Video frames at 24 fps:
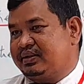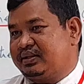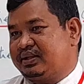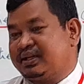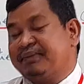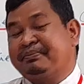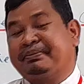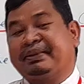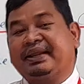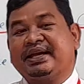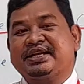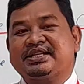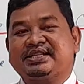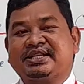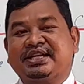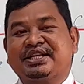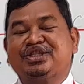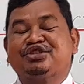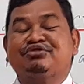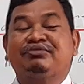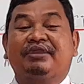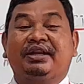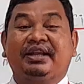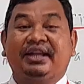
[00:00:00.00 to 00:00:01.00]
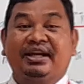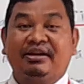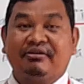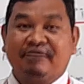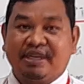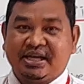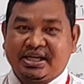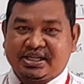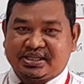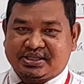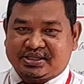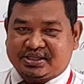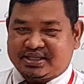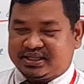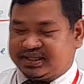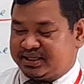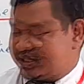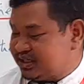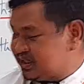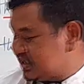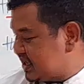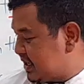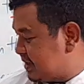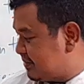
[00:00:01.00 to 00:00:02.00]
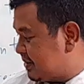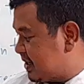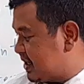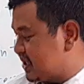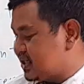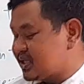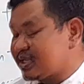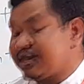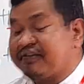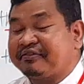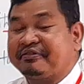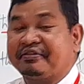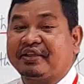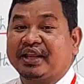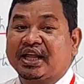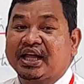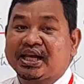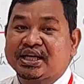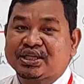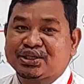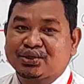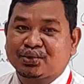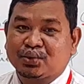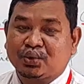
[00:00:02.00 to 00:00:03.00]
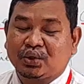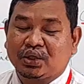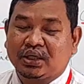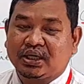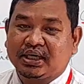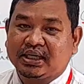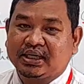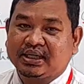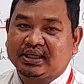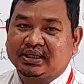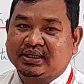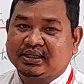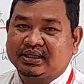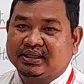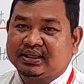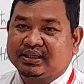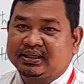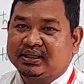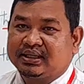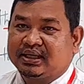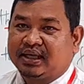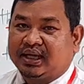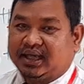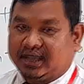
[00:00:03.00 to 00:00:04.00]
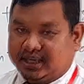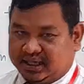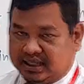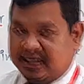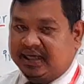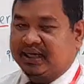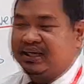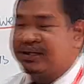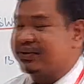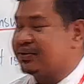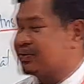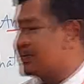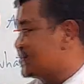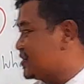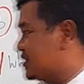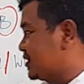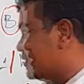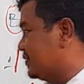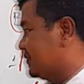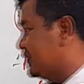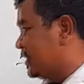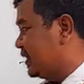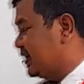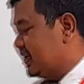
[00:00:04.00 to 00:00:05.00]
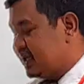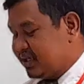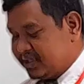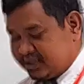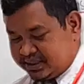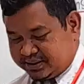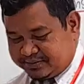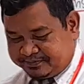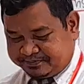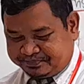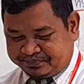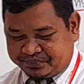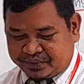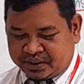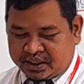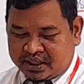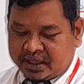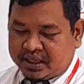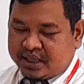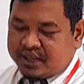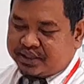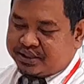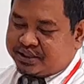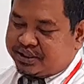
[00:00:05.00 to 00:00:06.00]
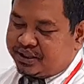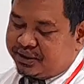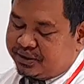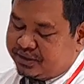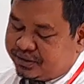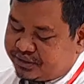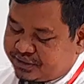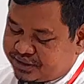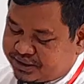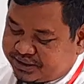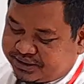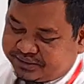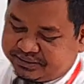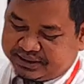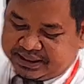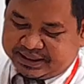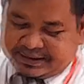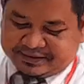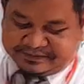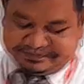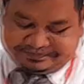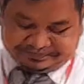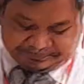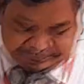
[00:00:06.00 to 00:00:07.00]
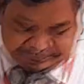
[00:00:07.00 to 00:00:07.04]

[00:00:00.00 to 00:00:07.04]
place that you live in, the same as flat or house, okay? So student,